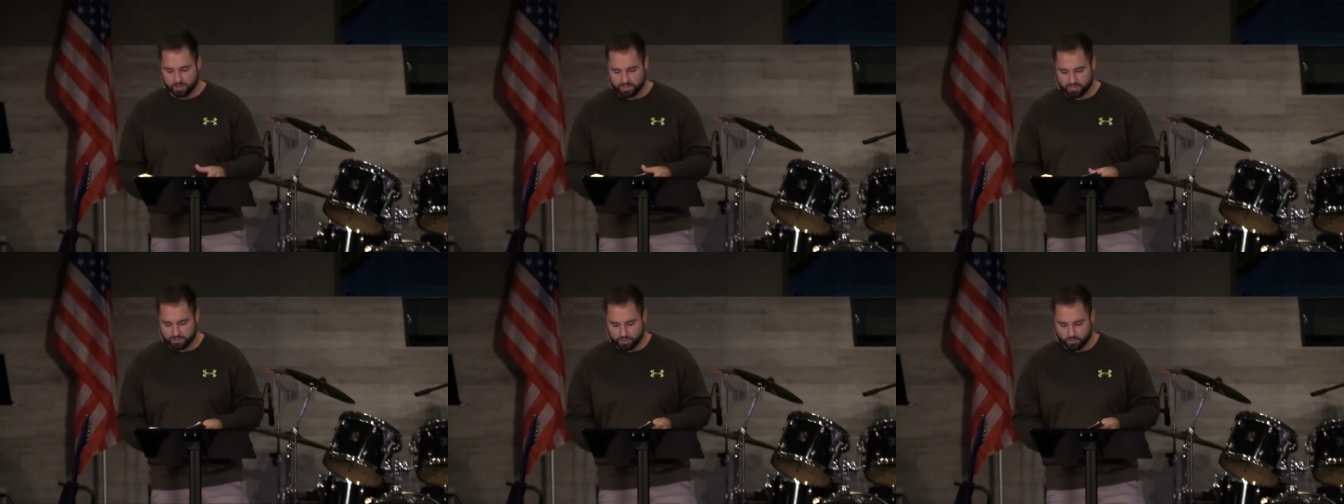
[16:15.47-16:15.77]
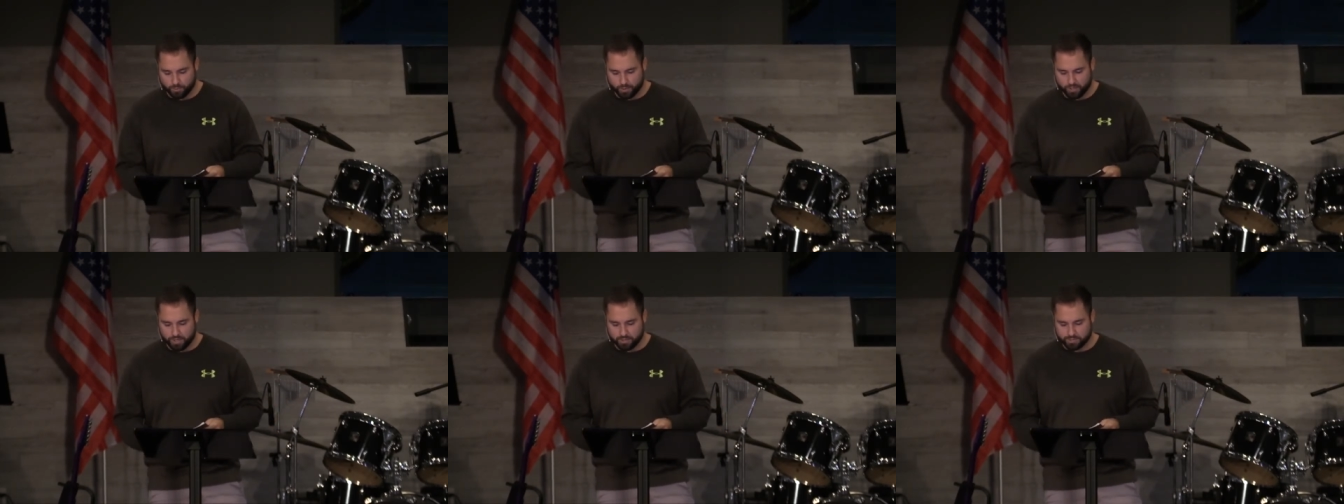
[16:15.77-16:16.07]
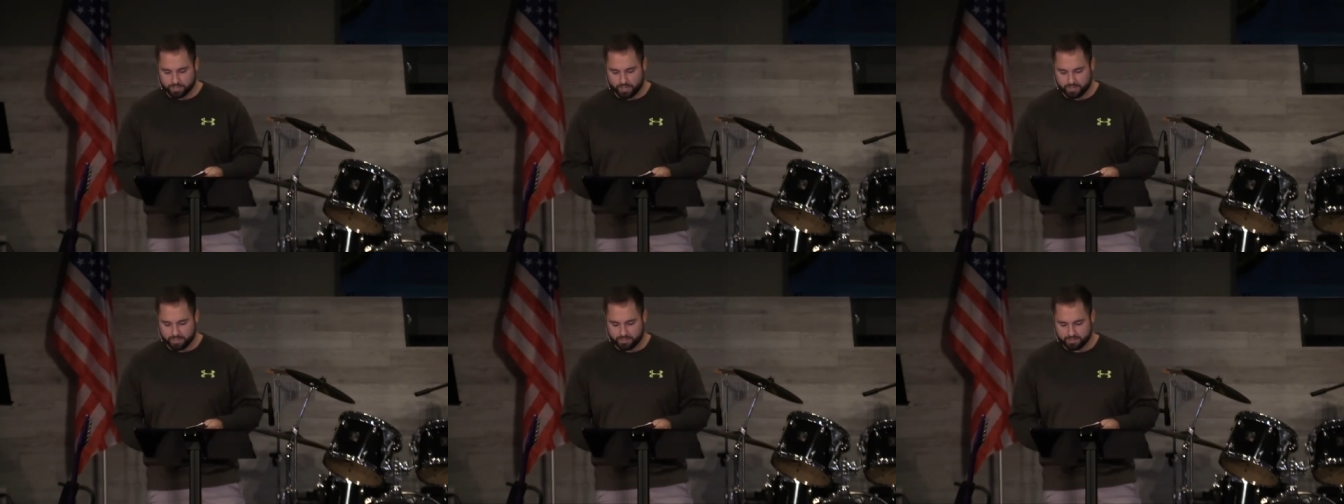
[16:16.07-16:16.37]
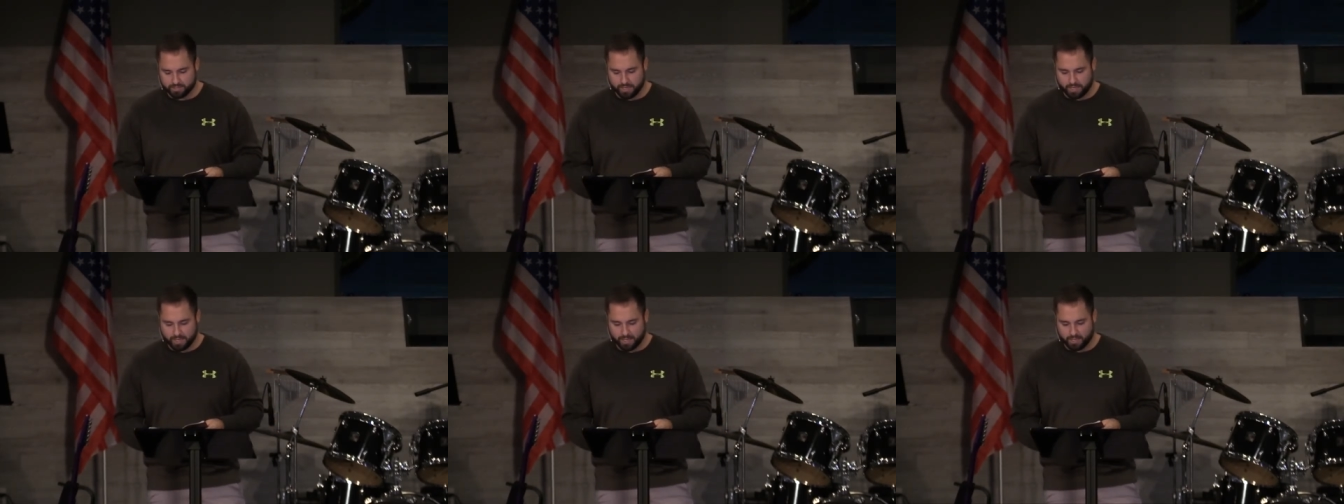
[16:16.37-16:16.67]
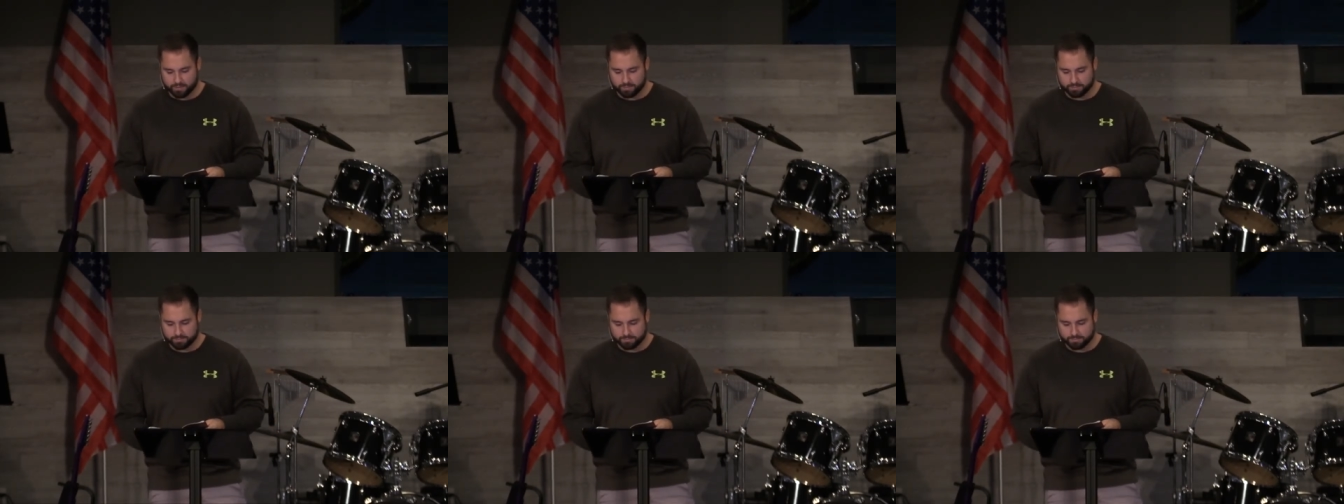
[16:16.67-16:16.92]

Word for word: what the story goes on to say.